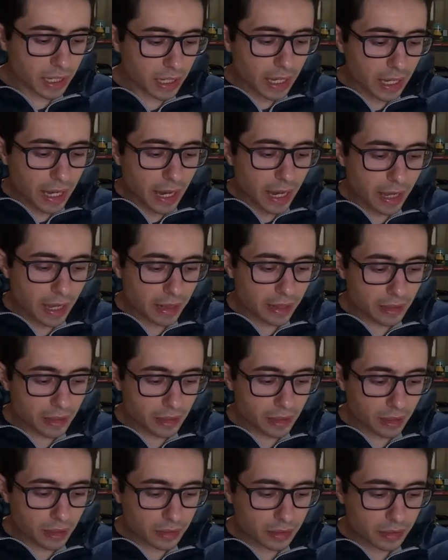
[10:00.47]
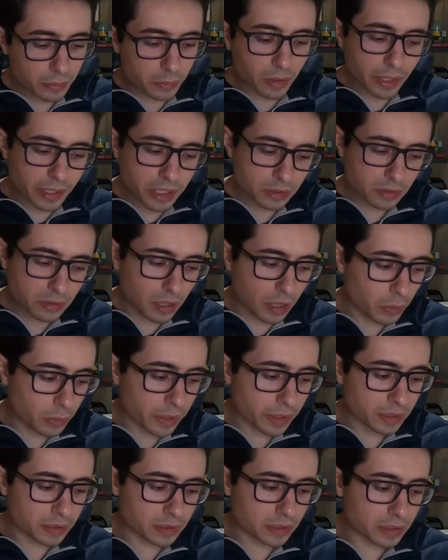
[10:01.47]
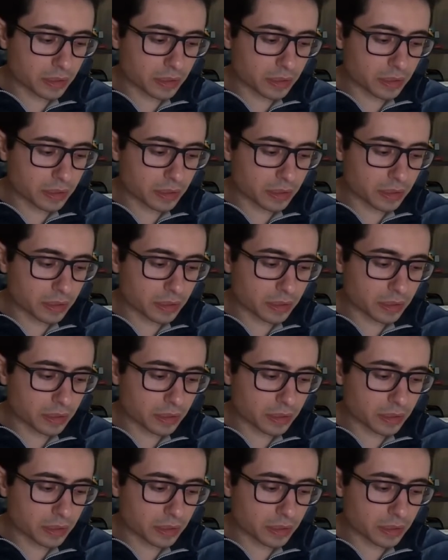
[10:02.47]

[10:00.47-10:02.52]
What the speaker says: And the relation, how can these